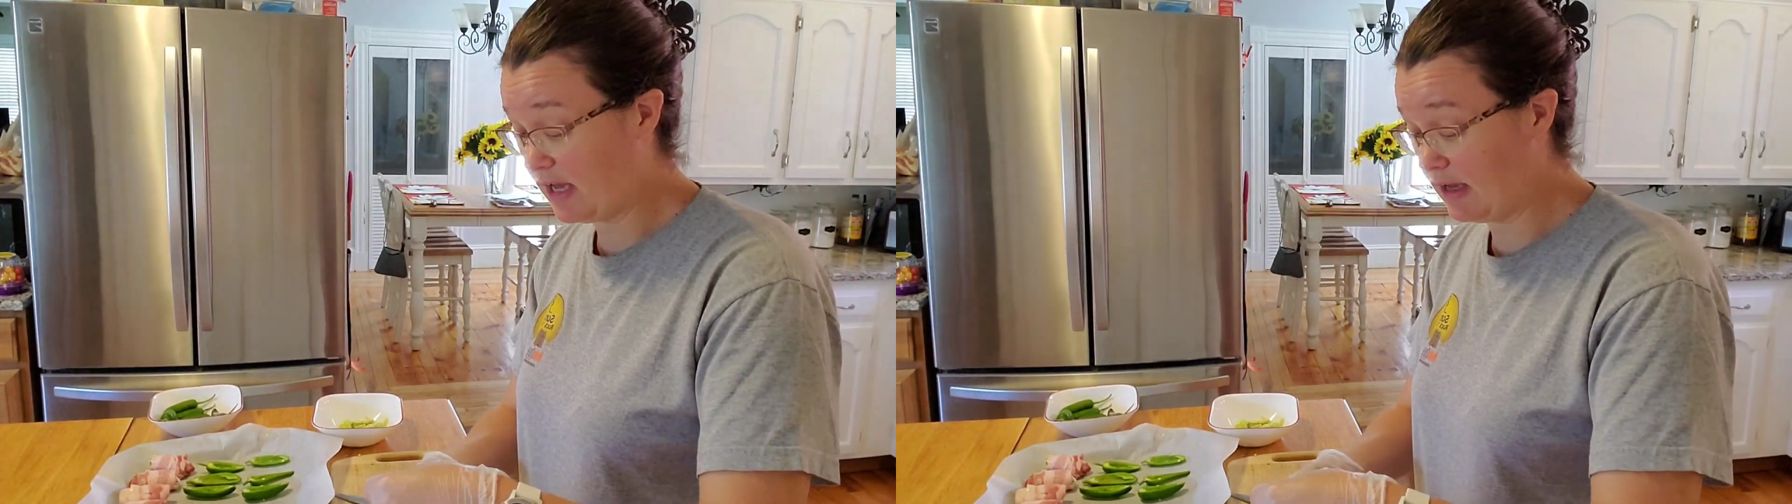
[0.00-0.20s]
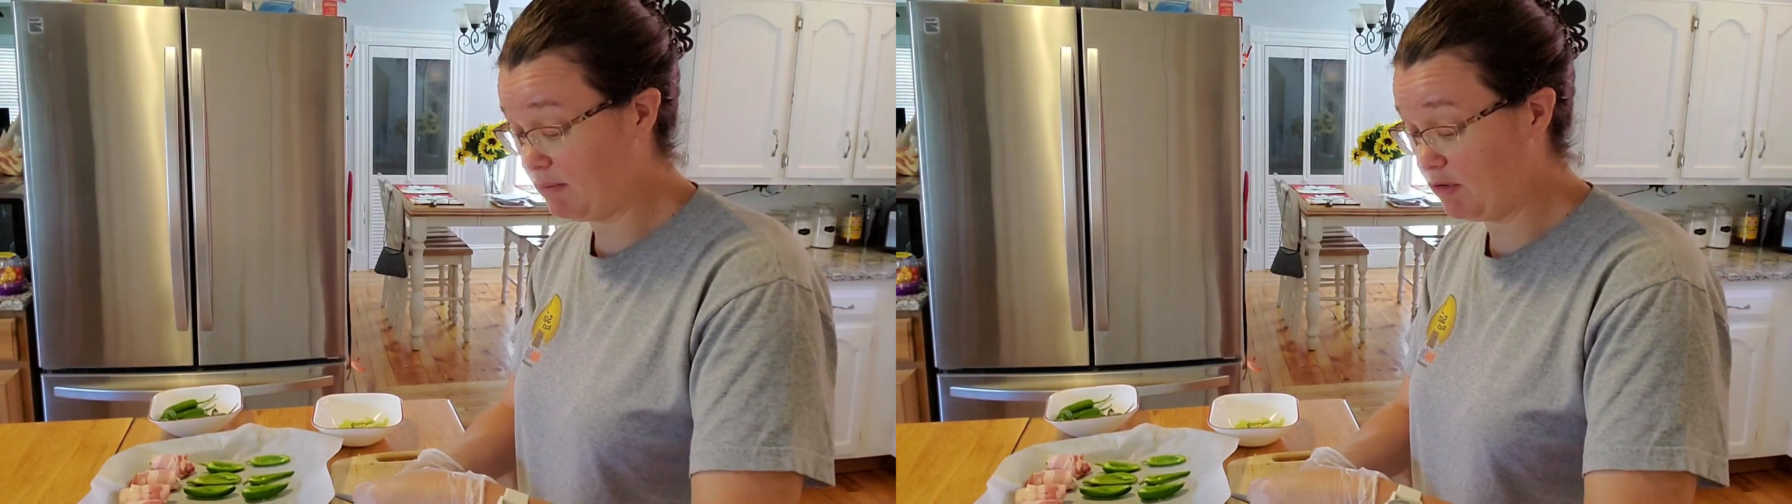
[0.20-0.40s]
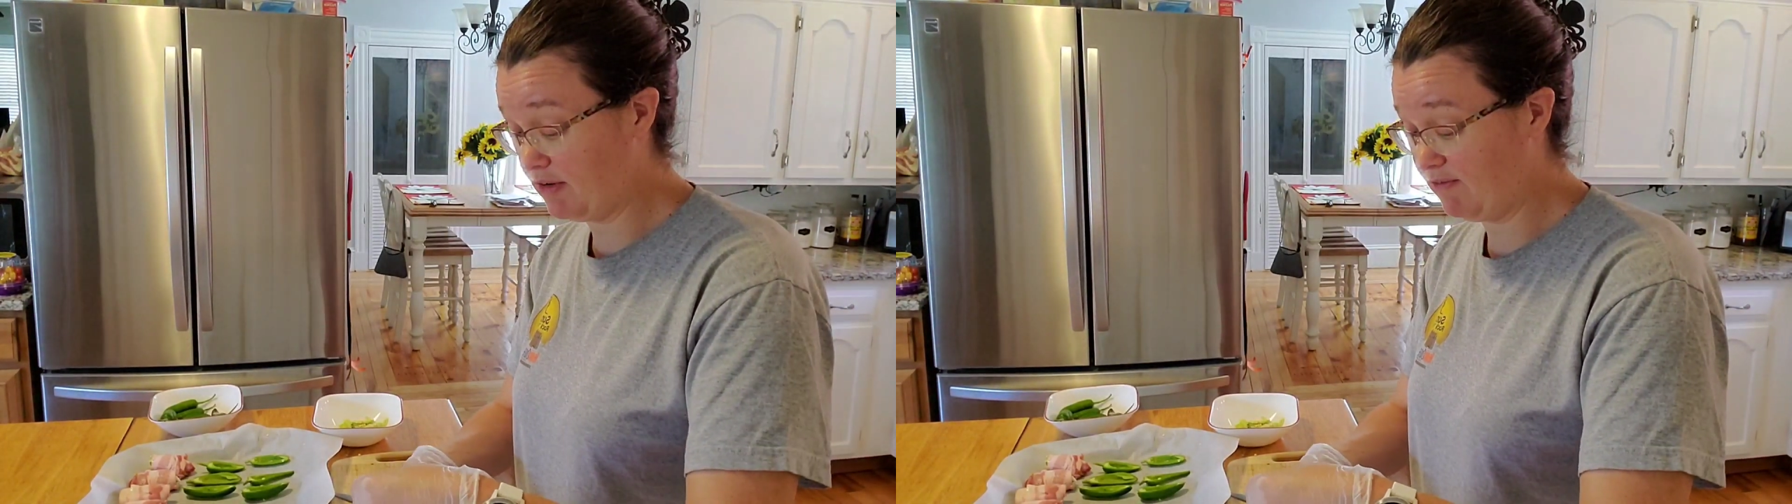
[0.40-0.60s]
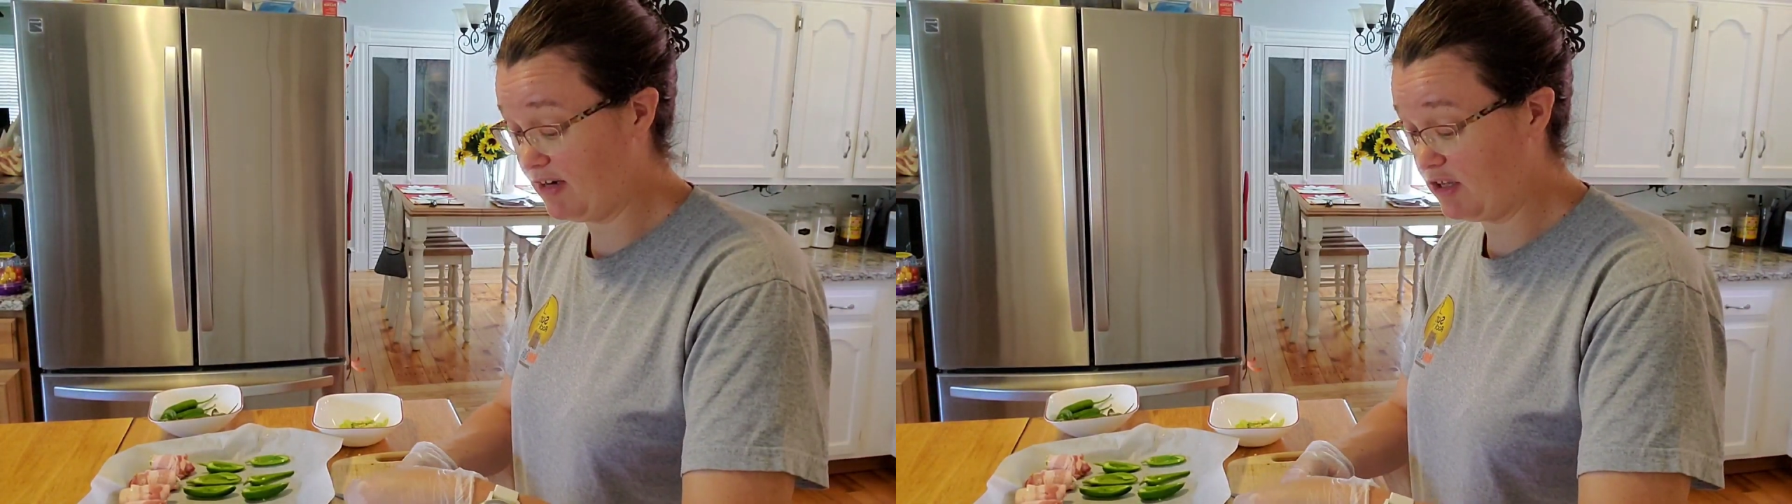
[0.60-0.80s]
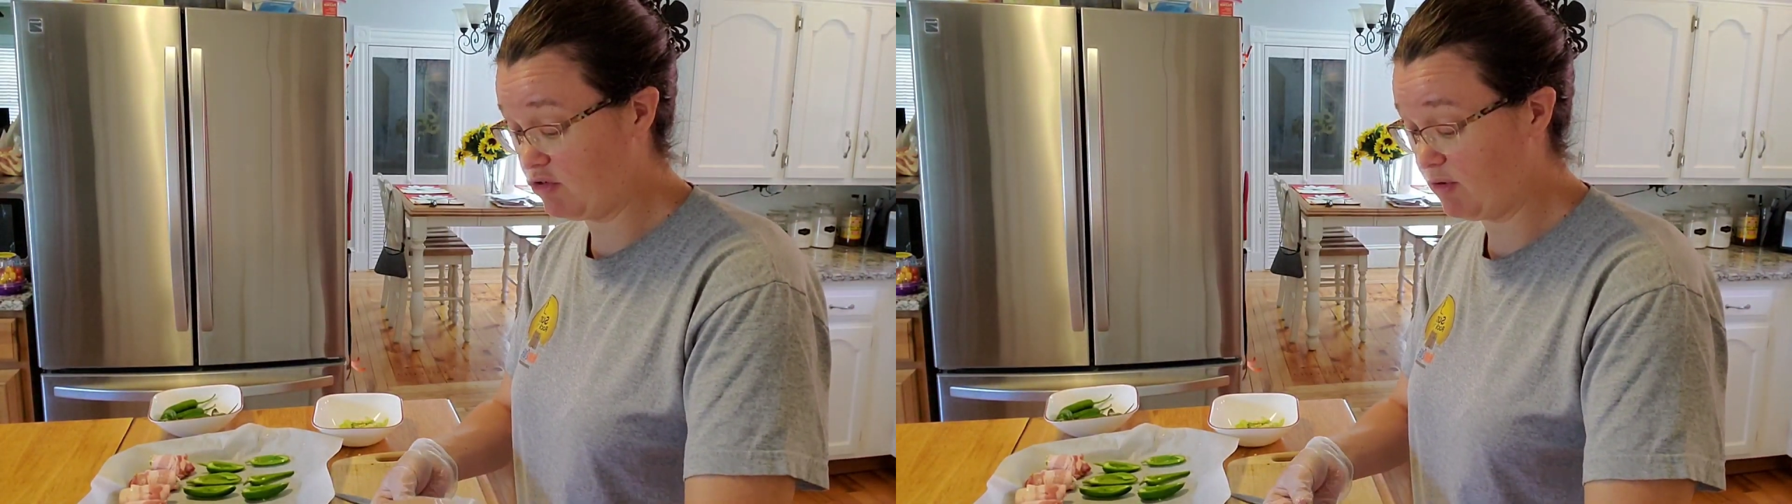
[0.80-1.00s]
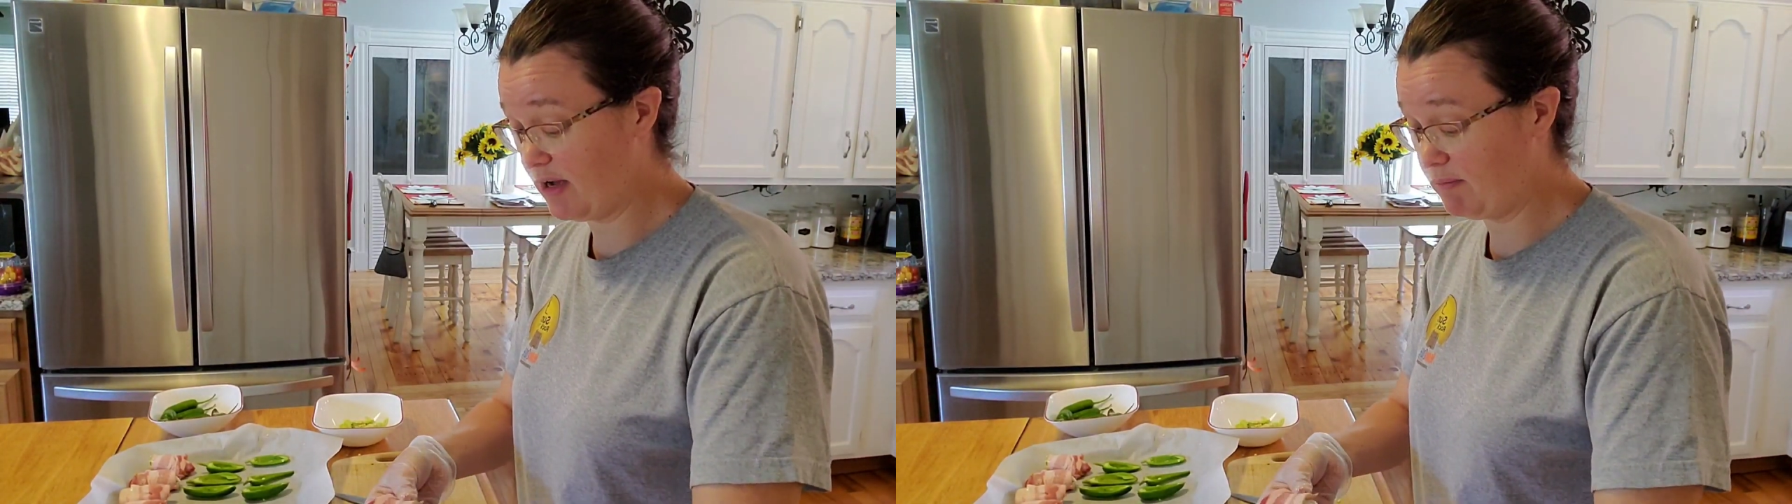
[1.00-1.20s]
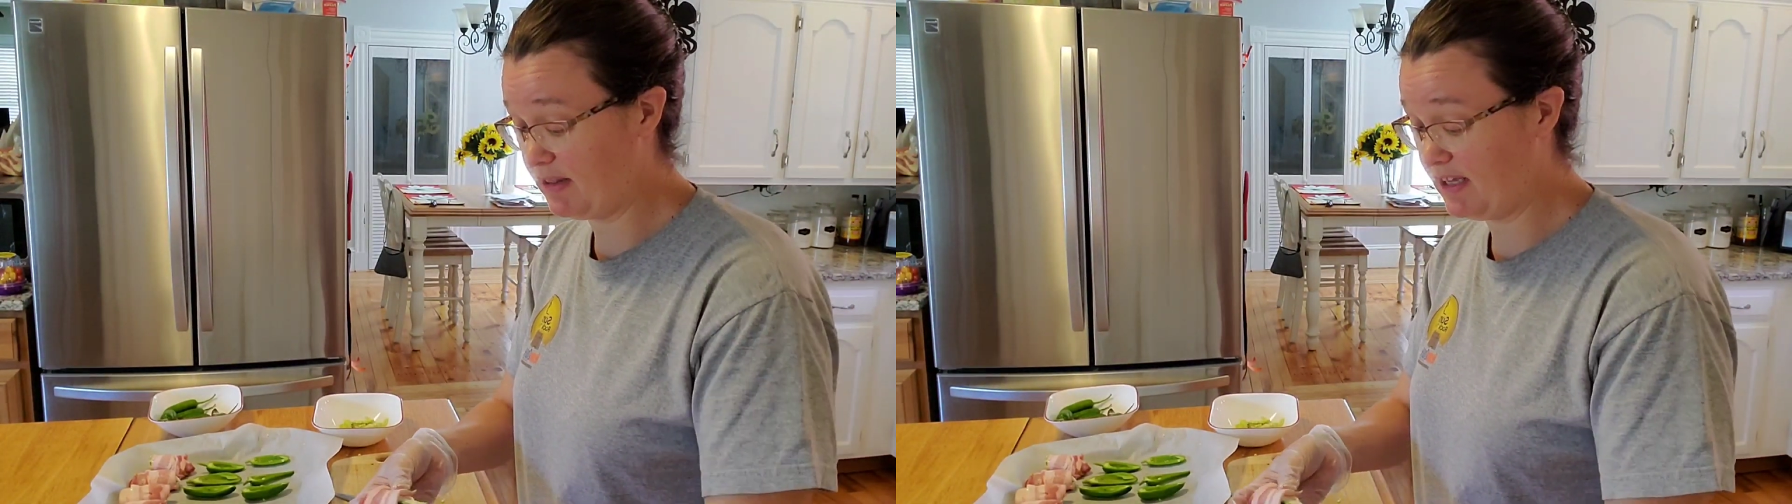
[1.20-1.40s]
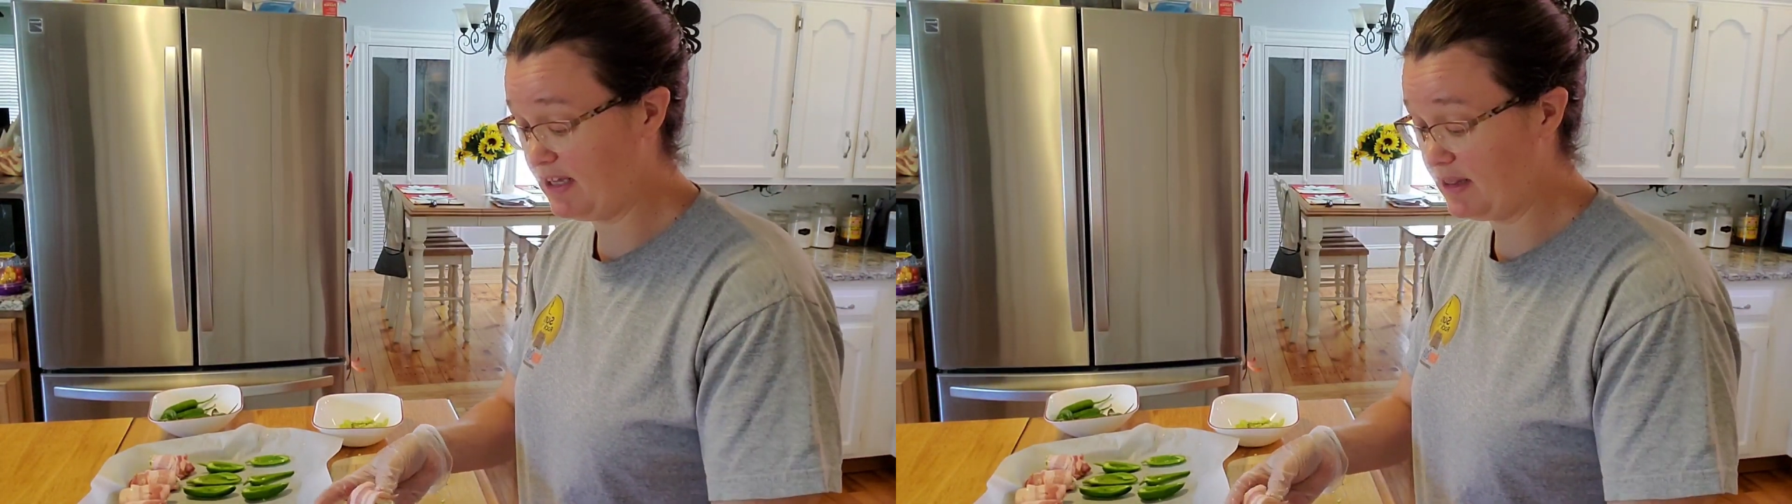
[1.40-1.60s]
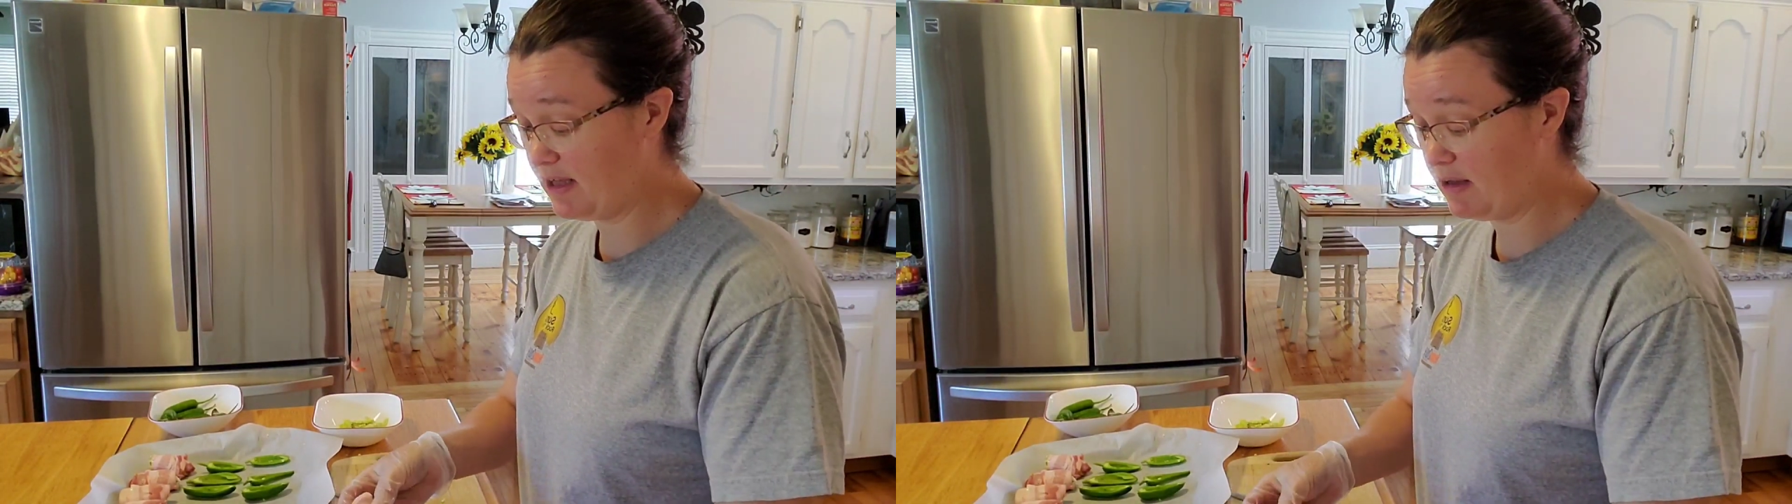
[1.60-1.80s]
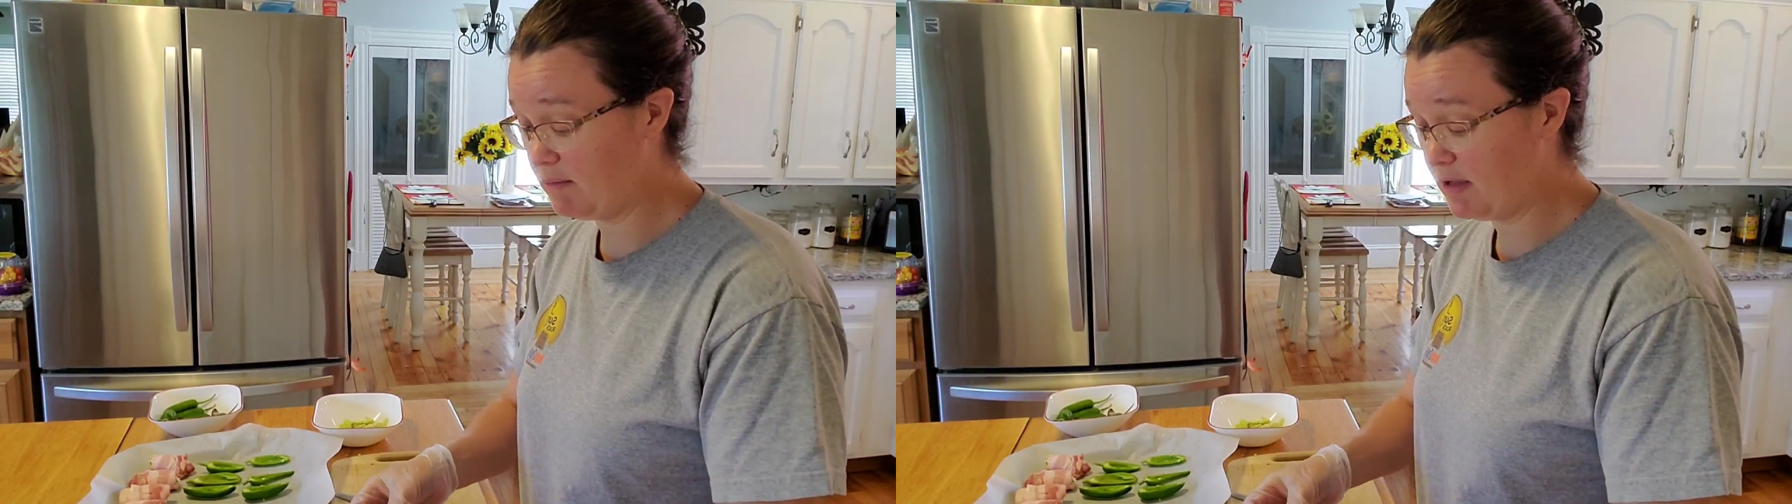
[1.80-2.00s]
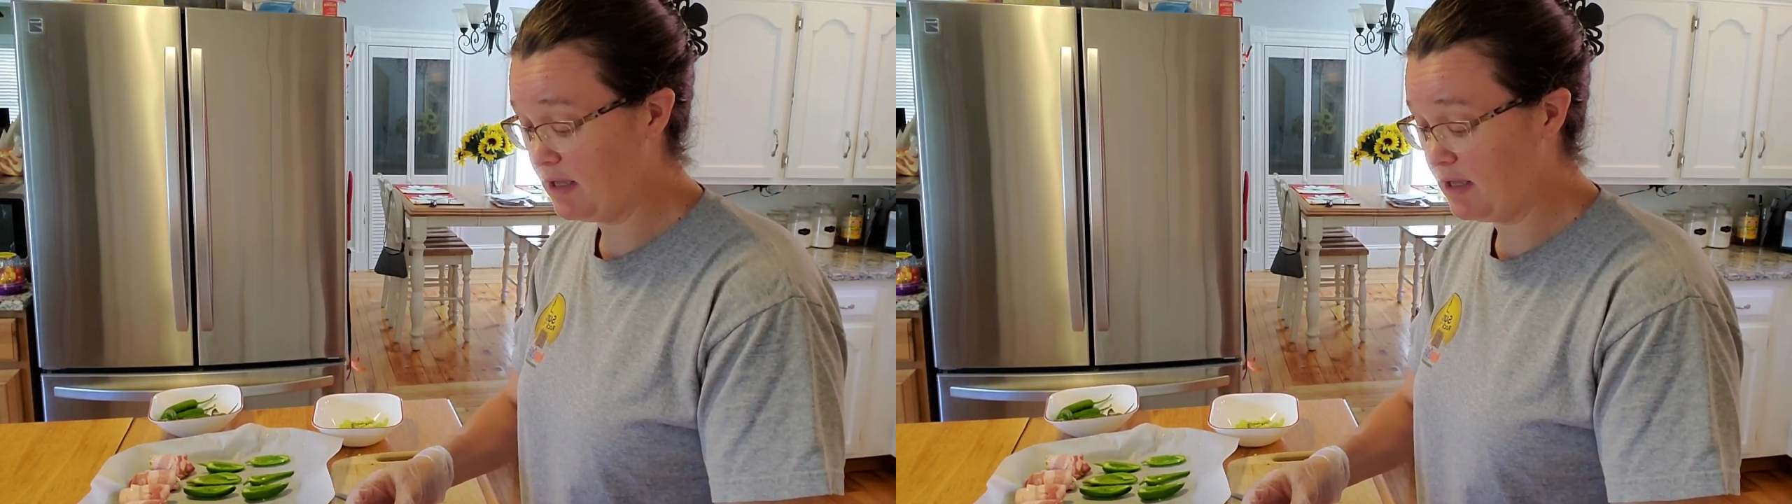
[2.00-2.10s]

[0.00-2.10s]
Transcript: I'm going to finish wrapping these up